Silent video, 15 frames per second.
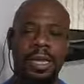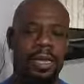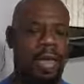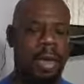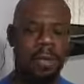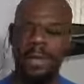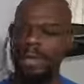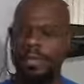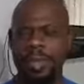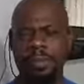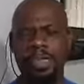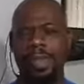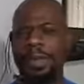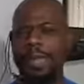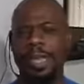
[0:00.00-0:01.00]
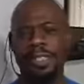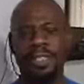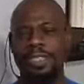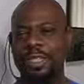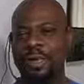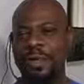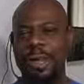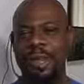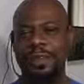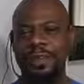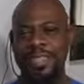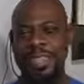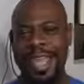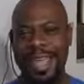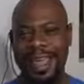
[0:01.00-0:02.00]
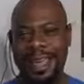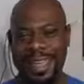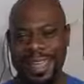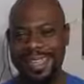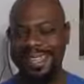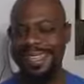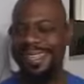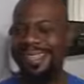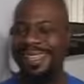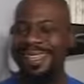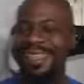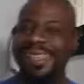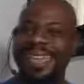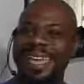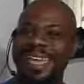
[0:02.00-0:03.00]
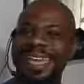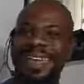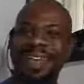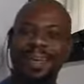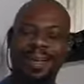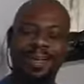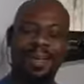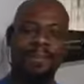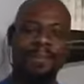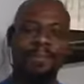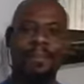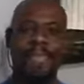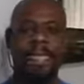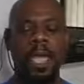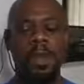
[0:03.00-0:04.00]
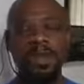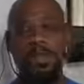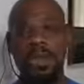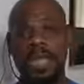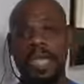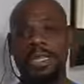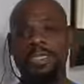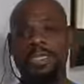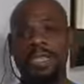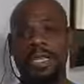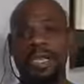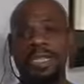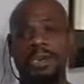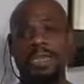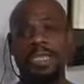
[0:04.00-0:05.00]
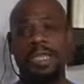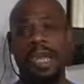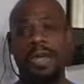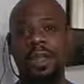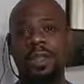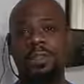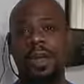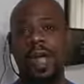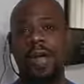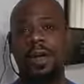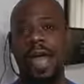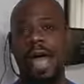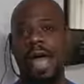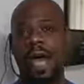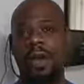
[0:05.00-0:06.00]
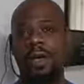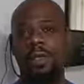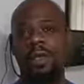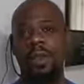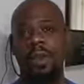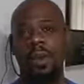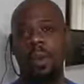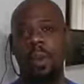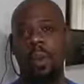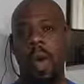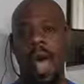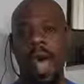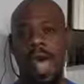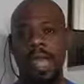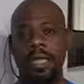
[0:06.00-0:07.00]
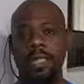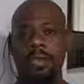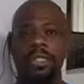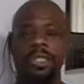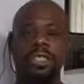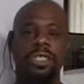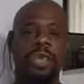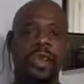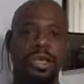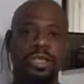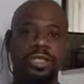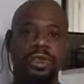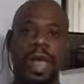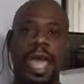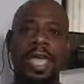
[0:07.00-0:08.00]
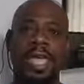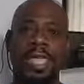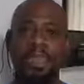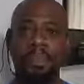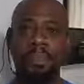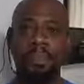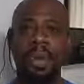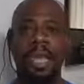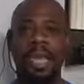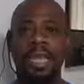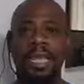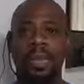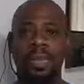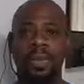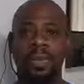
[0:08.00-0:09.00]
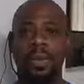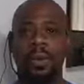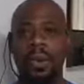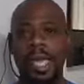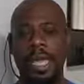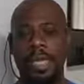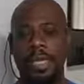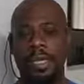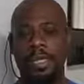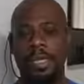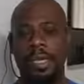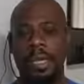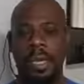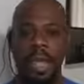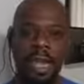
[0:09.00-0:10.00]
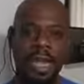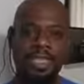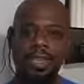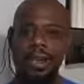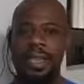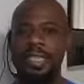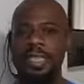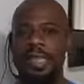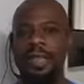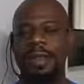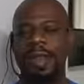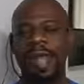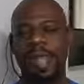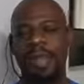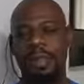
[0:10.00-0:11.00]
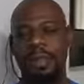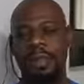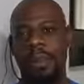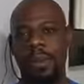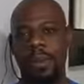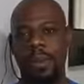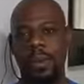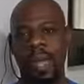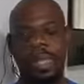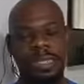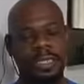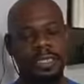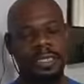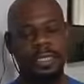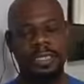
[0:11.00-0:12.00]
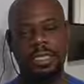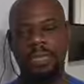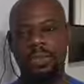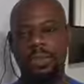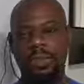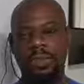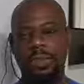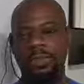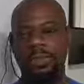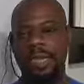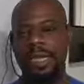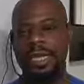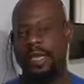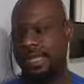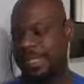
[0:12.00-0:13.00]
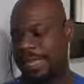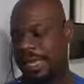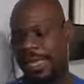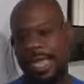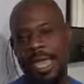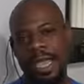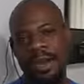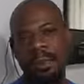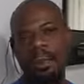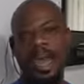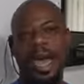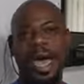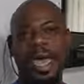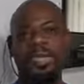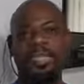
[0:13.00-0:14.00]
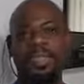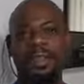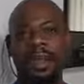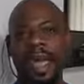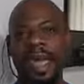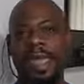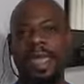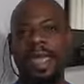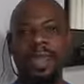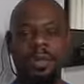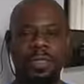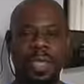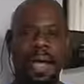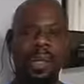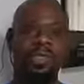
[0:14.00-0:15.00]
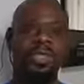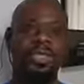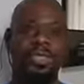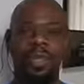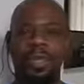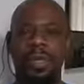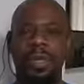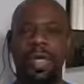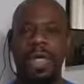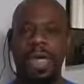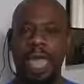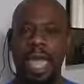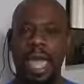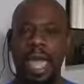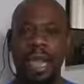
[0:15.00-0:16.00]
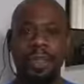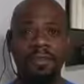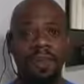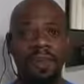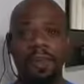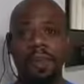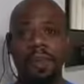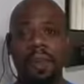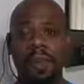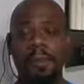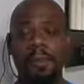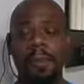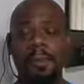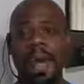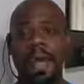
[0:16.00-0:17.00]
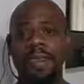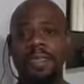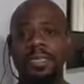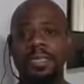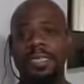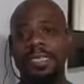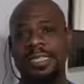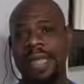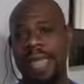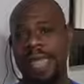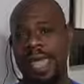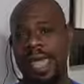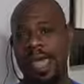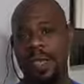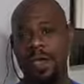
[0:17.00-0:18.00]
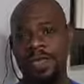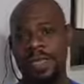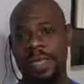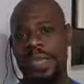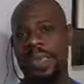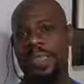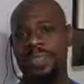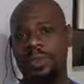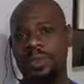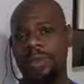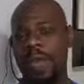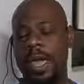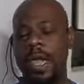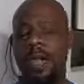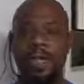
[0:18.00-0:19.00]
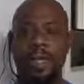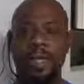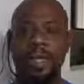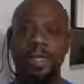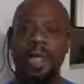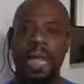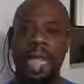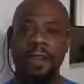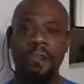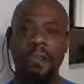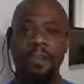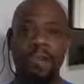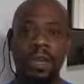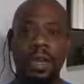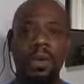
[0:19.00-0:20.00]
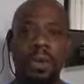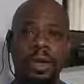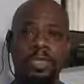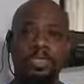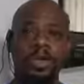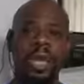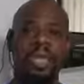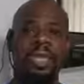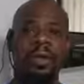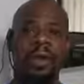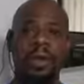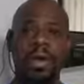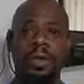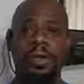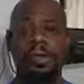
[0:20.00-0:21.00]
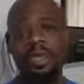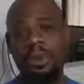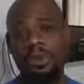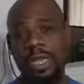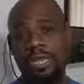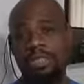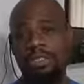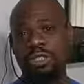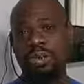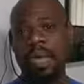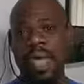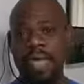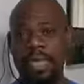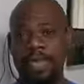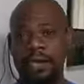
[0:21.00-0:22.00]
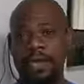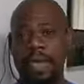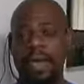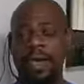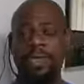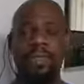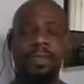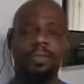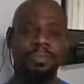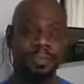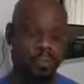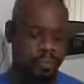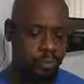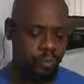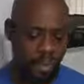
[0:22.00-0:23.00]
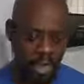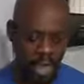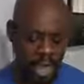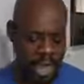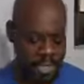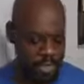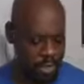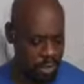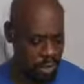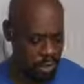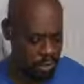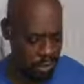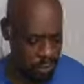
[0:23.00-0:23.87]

I'm sorry, Dr. Joe Vitale. And it was really interesting because he was talking about how why you should start tracking your money in different ways. And I started thinking like, wait, this is so true because it applies to our health also. And if you know me, one of my mottos is health is wealth. And if you really want to track your wealth, you need to track your health. And so